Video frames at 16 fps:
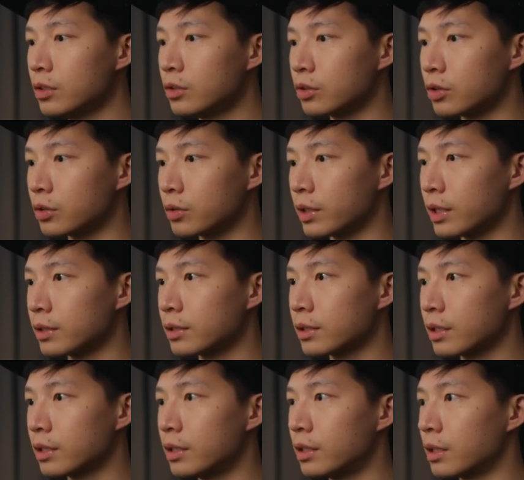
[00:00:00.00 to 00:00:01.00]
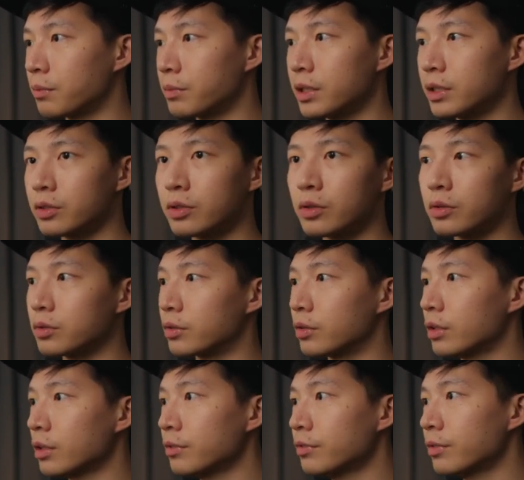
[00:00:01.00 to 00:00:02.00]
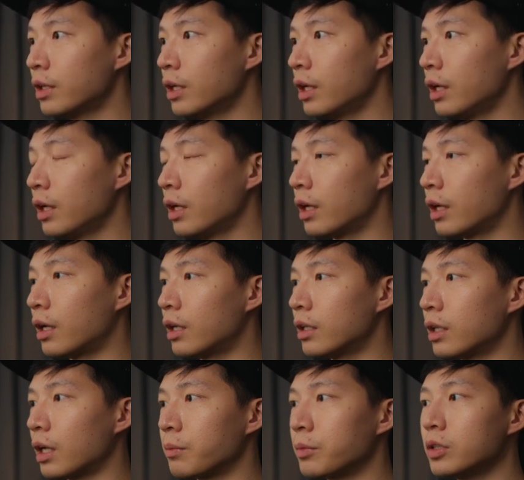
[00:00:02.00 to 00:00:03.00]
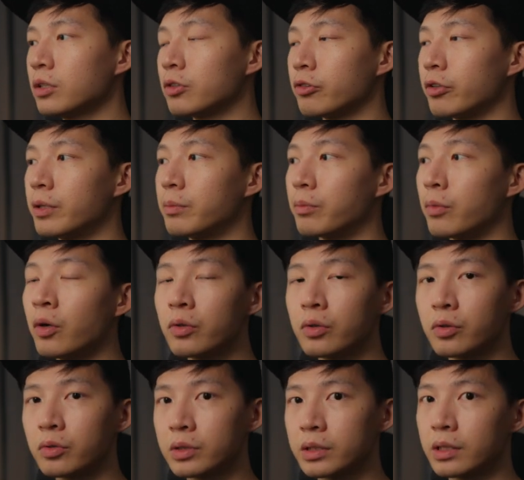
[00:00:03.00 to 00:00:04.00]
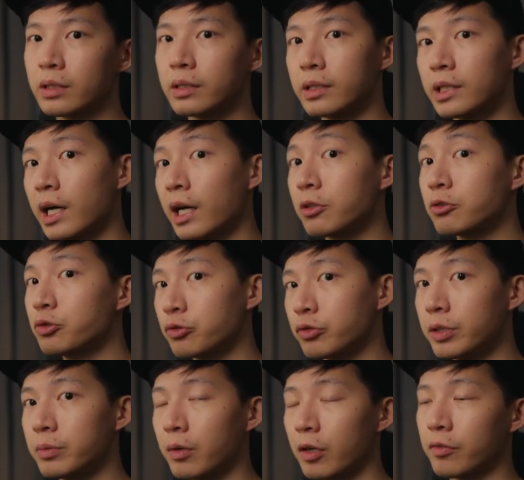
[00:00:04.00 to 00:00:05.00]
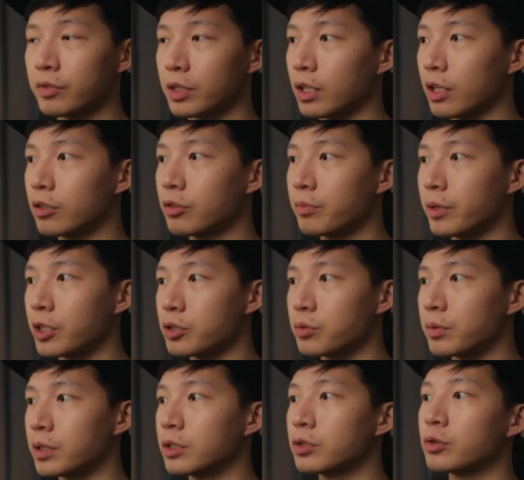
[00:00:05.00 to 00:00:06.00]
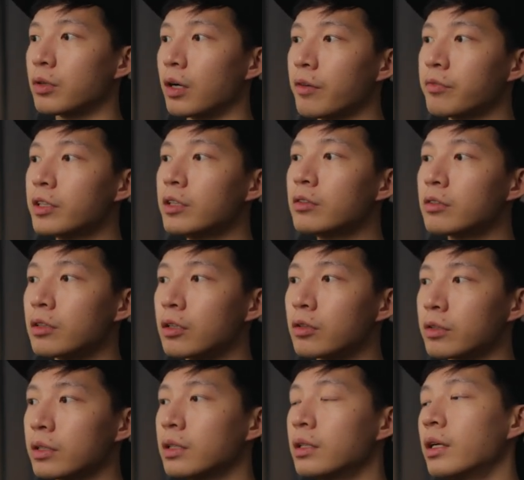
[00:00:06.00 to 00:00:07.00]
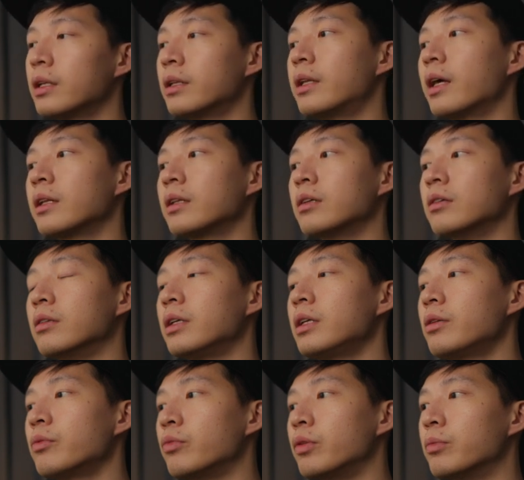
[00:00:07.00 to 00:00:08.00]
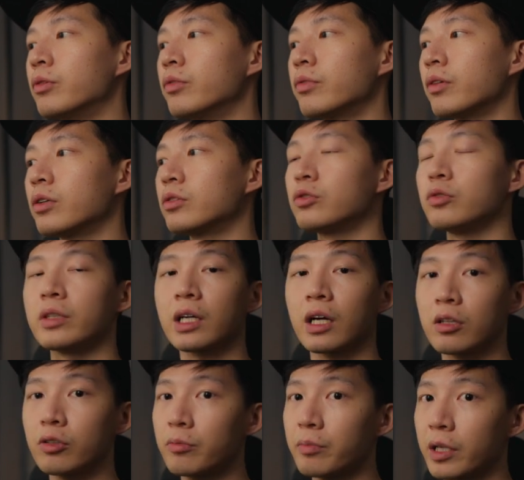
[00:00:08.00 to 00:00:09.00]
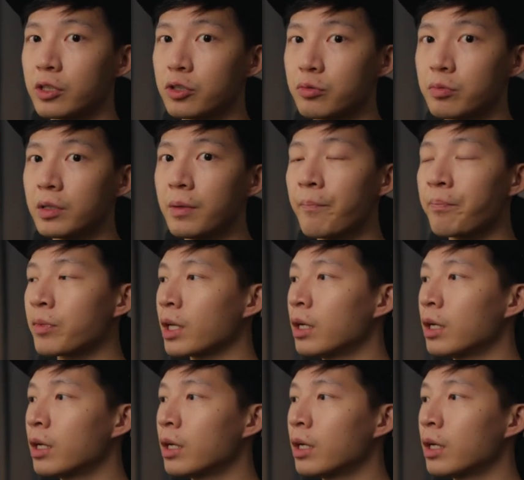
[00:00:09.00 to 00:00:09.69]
So let's clean up this node graph. And I'm going to create more nodes downstream of the color management. So after the look, then only we move on to color management,